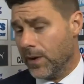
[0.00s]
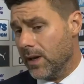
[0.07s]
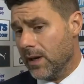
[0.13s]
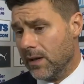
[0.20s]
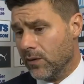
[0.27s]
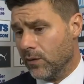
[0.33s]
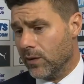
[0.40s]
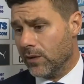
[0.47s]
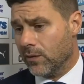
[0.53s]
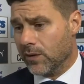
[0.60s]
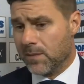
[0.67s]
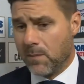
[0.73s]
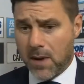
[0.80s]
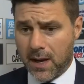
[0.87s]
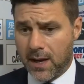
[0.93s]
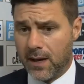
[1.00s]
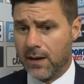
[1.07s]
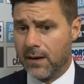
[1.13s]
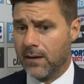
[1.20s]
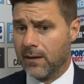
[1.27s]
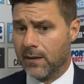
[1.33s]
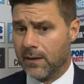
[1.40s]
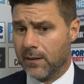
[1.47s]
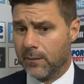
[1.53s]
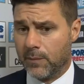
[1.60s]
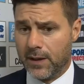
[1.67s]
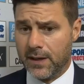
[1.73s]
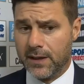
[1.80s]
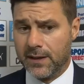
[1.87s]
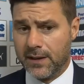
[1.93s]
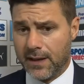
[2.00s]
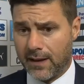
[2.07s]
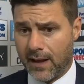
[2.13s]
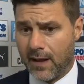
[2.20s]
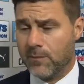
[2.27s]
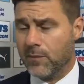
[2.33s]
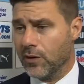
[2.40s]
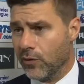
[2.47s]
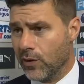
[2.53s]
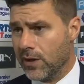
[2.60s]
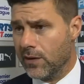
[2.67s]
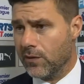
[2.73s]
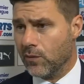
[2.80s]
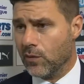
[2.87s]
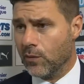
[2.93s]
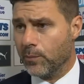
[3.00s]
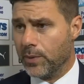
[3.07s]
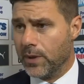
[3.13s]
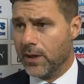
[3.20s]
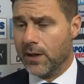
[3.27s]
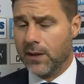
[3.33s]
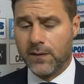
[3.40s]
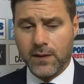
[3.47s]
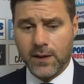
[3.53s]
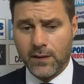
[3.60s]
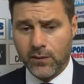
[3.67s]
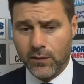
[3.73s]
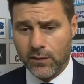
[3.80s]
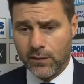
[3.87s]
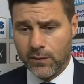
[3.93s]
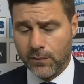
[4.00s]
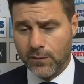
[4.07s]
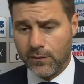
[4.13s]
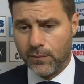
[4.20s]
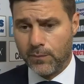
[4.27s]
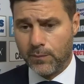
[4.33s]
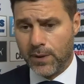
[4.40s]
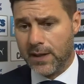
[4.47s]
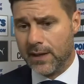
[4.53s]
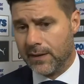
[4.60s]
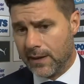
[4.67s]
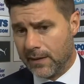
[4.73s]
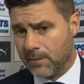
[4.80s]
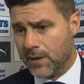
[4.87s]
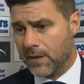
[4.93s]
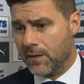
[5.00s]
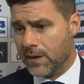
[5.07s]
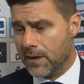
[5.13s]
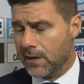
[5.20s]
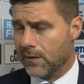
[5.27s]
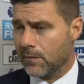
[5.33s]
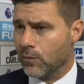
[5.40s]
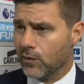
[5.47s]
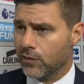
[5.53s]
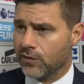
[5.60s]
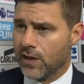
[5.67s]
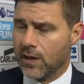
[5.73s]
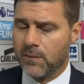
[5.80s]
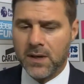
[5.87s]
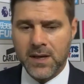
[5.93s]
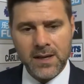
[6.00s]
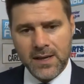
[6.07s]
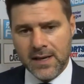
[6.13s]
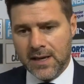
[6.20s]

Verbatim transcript: feel, you need to smell, a player that can be ready to compete, and player that maybe needs more time.